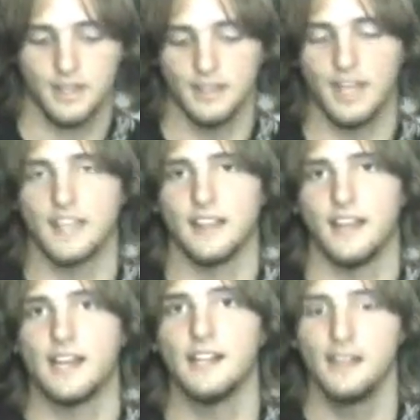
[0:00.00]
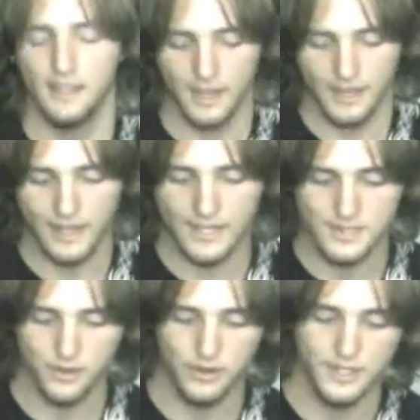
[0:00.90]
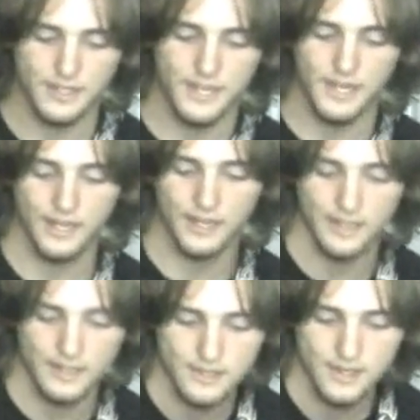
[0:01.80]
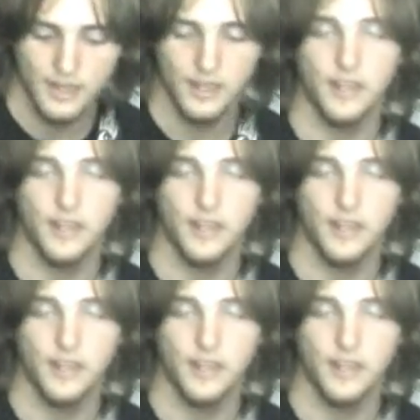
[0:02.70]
like that. And that's going to take us